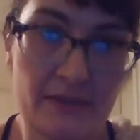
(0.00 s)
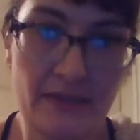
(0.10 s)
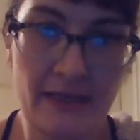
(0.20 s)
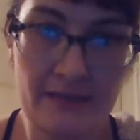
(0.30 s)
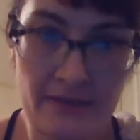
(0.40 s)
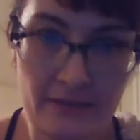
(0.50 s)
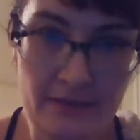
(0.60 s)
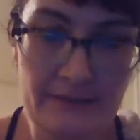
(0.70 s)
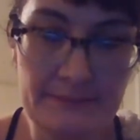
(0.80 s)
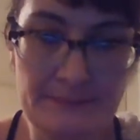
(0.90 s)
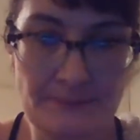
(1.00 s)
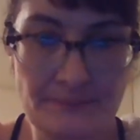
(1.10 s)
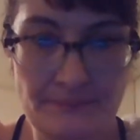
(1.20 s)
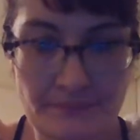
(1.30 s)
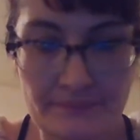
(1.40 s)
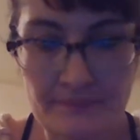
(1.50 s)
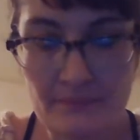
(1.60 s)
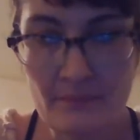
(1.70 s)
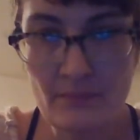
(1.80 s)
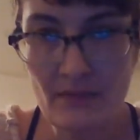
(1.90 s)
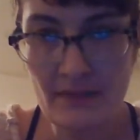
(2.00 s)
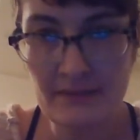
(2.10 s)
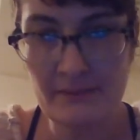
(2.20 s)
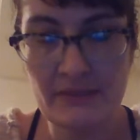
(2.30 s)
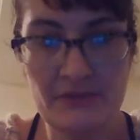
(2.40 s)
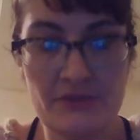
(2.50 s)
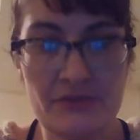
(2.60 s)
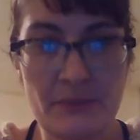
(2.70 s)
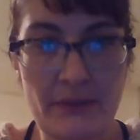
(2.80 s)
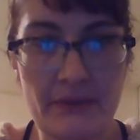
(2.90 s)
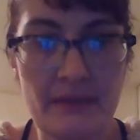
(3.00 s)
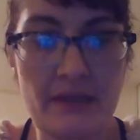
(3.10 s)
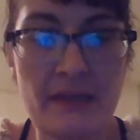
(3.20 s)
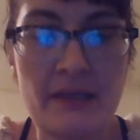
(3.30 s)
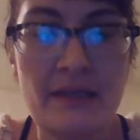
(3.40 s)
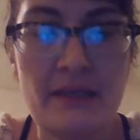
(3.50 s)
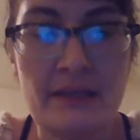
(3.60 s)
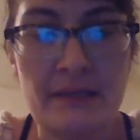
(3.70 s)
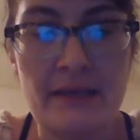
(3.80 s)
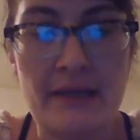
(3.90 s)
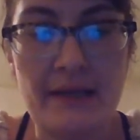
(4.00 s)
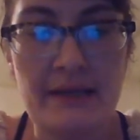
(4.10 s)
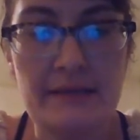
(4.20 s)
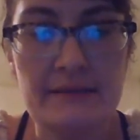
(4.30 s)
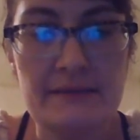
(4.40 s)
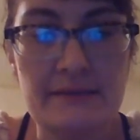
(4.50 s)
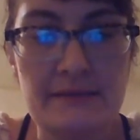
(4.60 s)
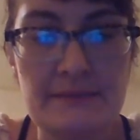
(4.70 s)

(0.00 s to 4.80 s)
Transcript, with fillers: and, and to God as a messenger spirit and